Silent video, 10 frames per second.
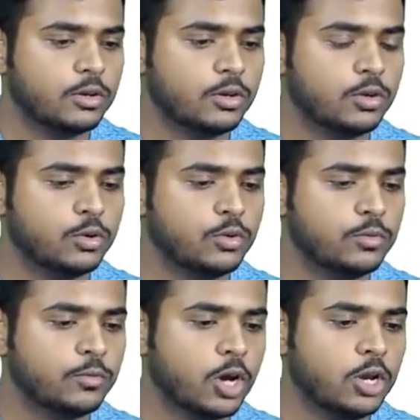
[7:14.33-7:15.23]
to
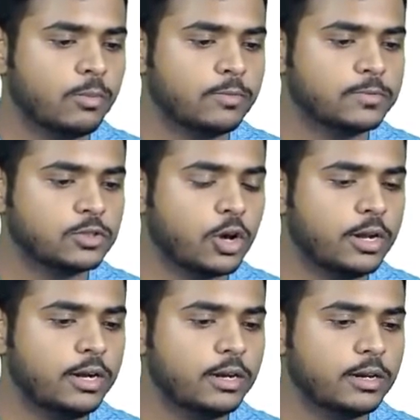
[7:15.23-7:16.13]
volume of solid
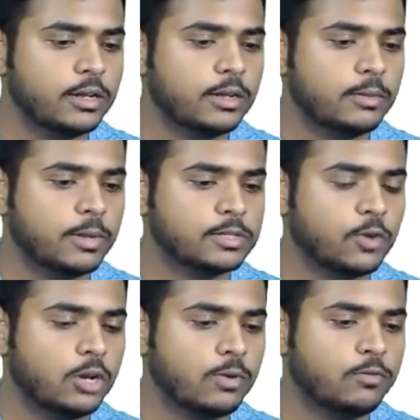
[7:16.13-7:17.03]
plus
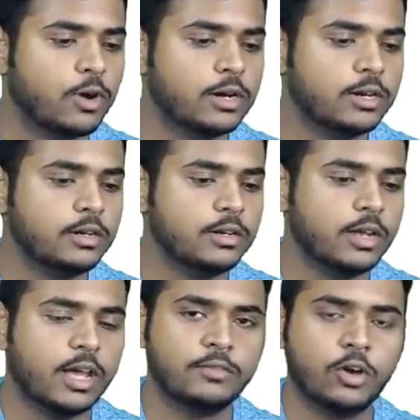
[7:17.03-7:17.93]
volume of water
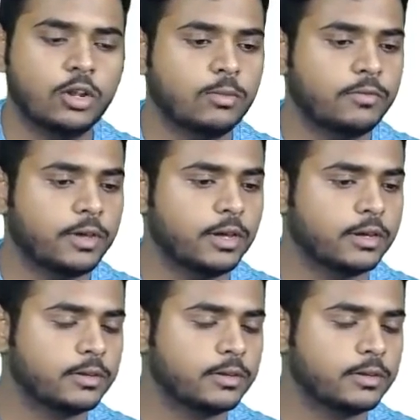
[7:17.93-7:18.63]
and volume of air.